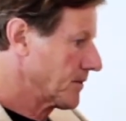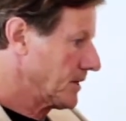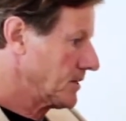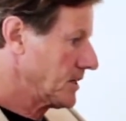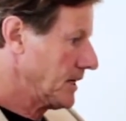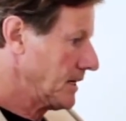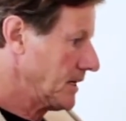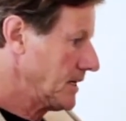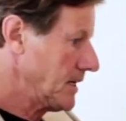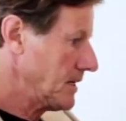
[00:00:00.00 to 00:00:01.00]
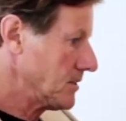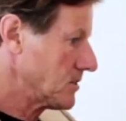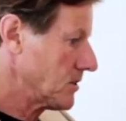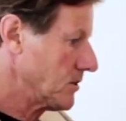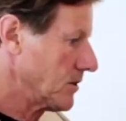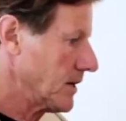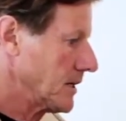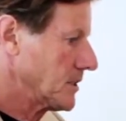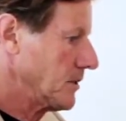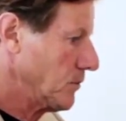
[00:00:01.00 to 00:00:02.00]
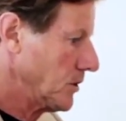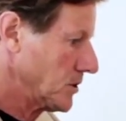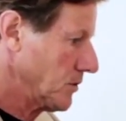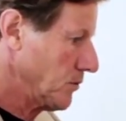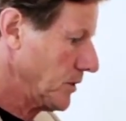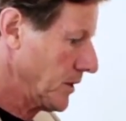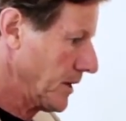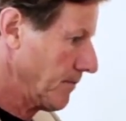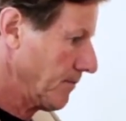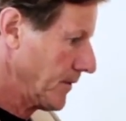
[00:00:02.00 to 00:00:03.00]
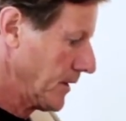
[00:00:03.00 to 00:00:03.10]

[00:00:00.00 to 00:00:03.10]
container here so you can actually watch it working.